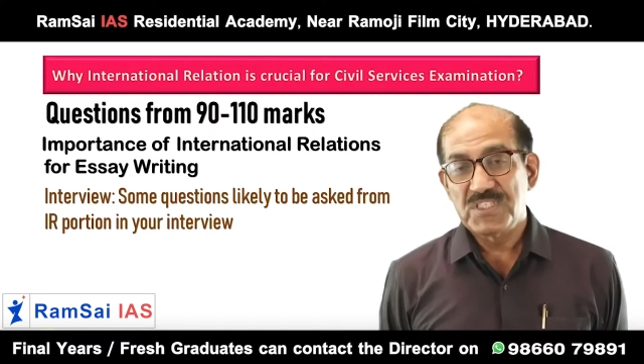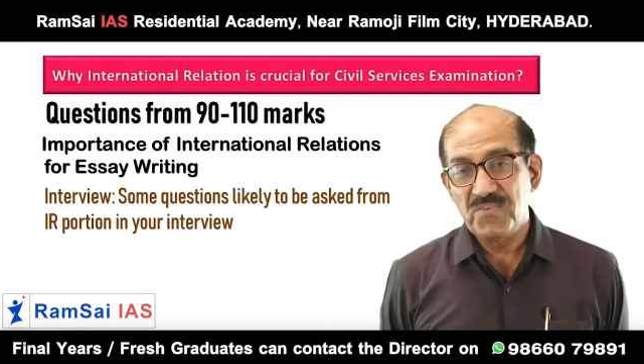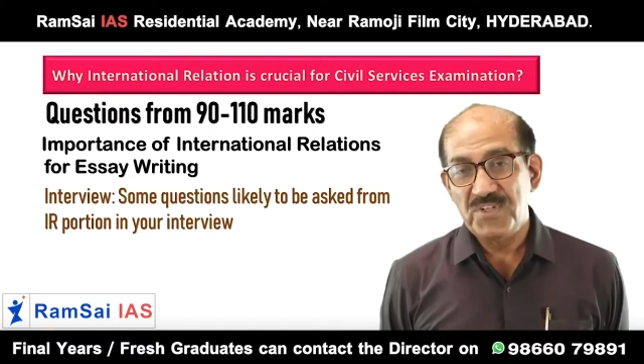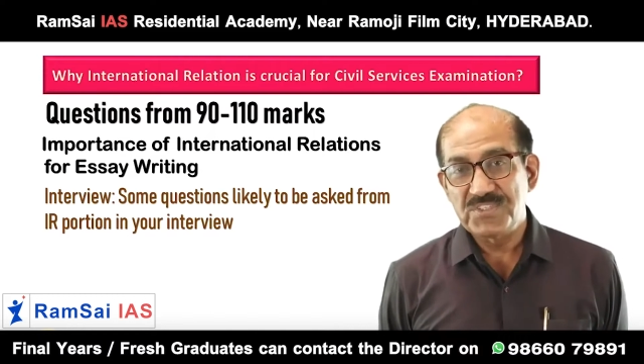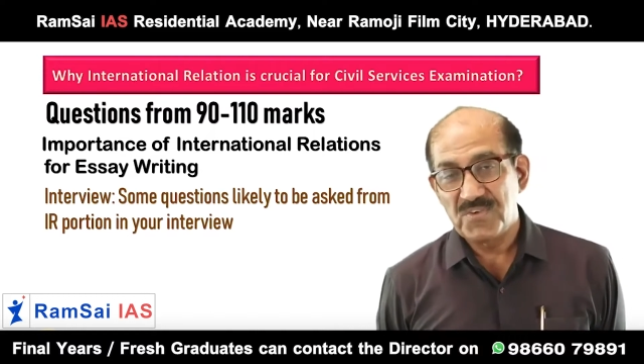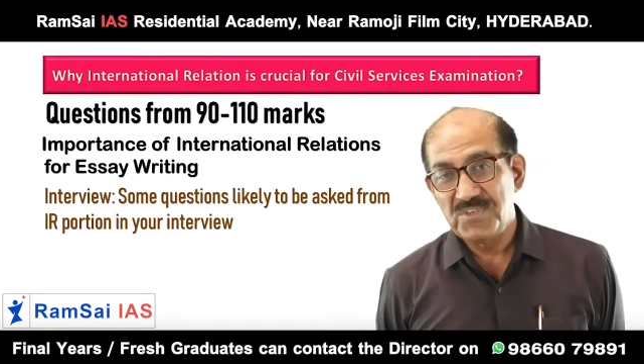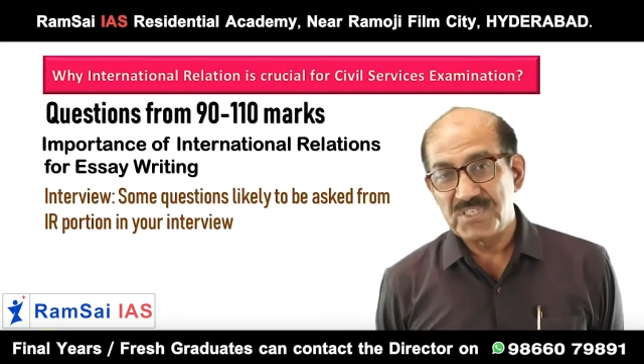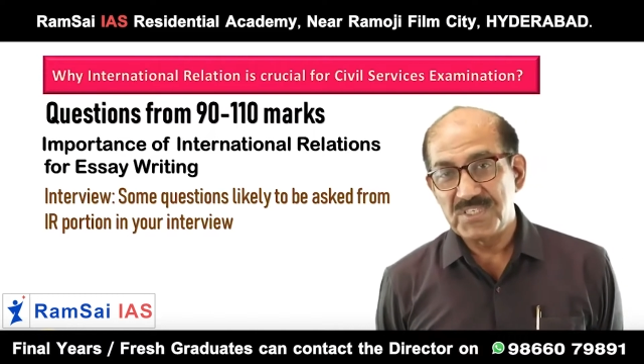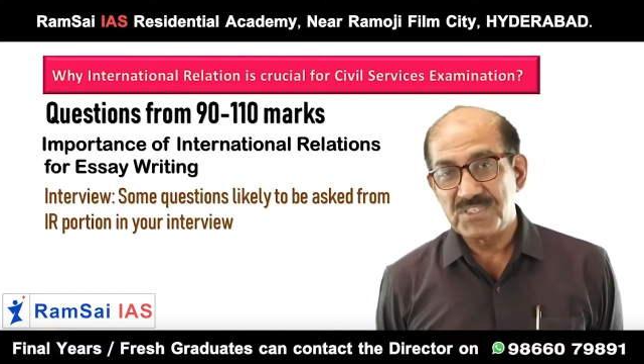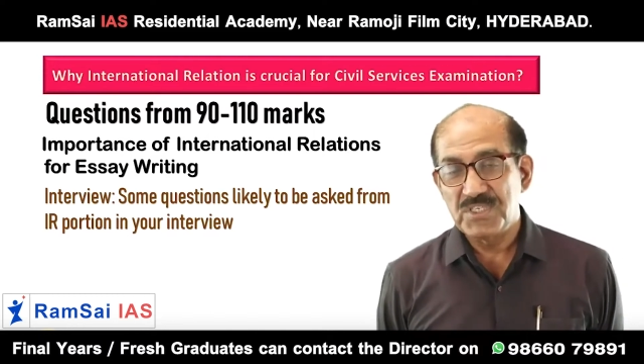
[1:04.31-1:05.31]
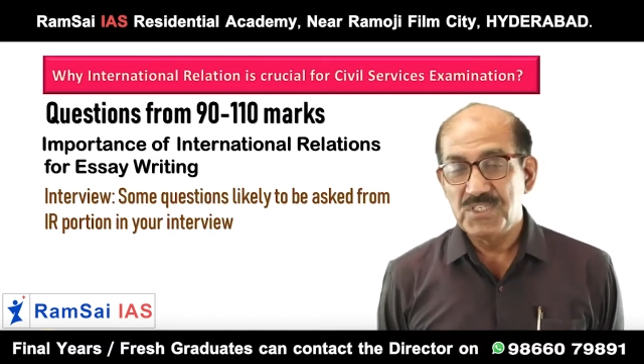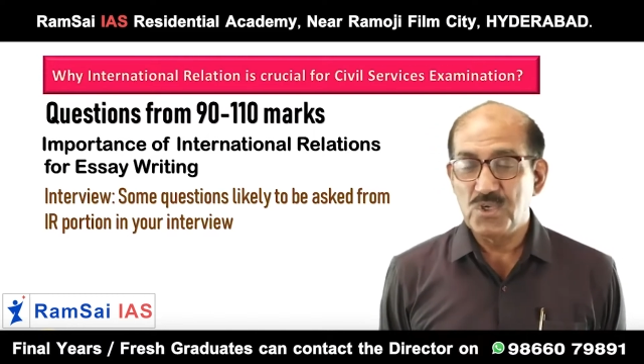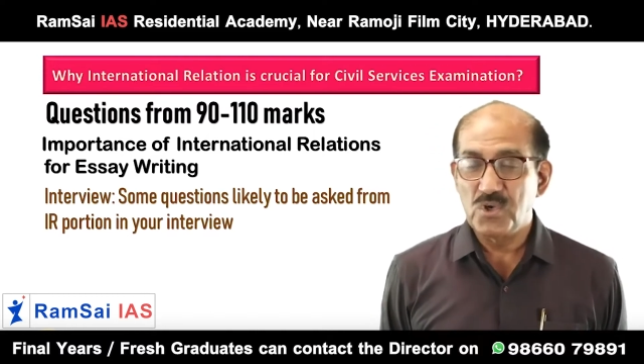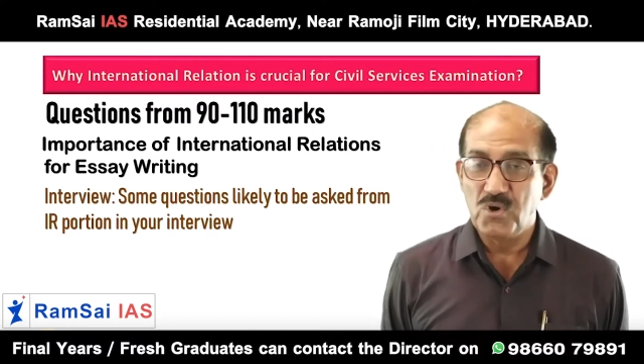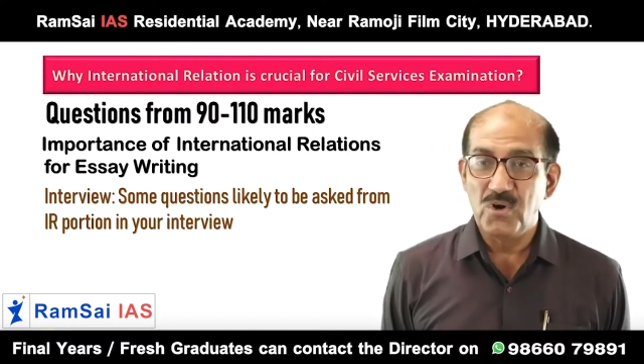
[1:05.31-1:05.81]
civil services
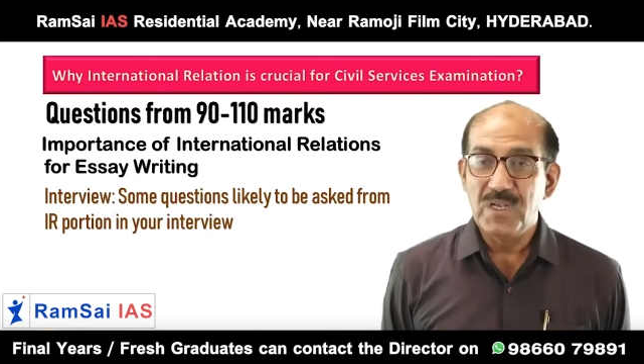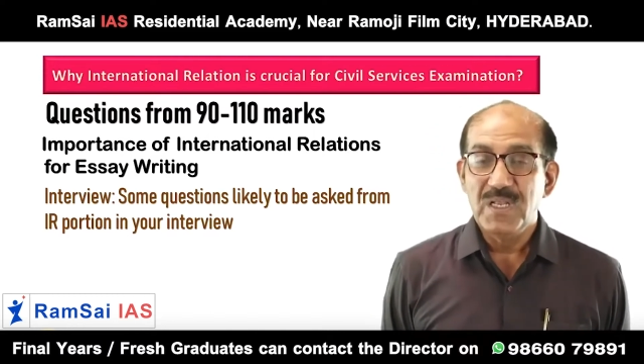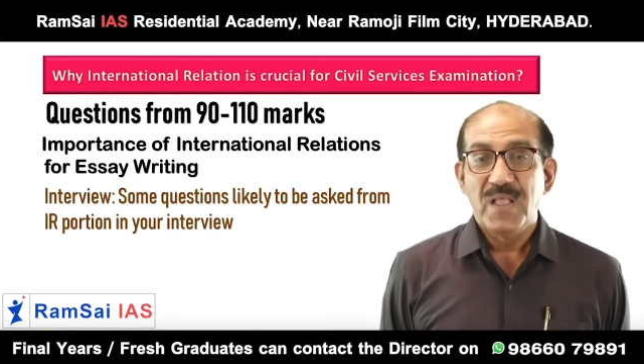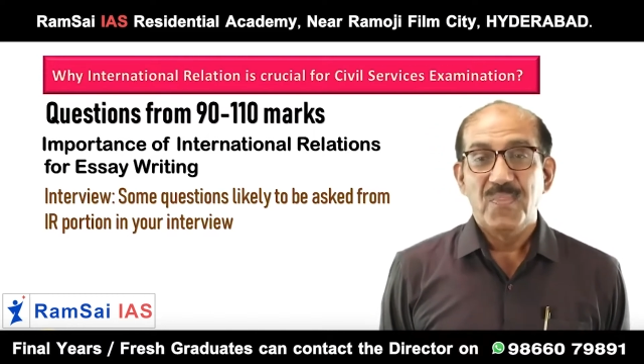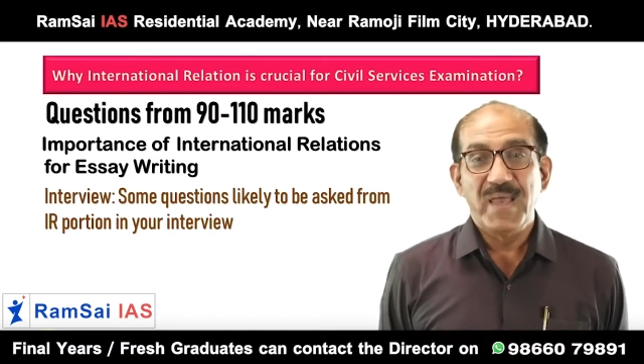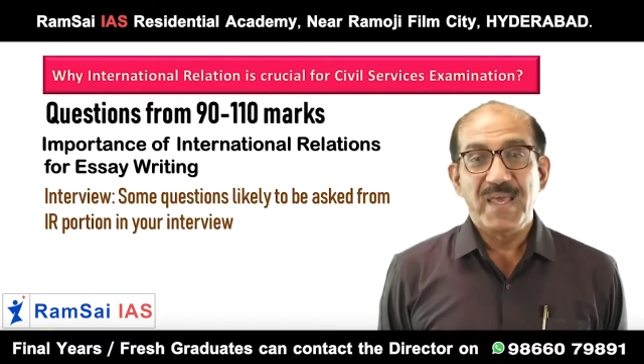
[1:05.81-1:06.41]
is your goal,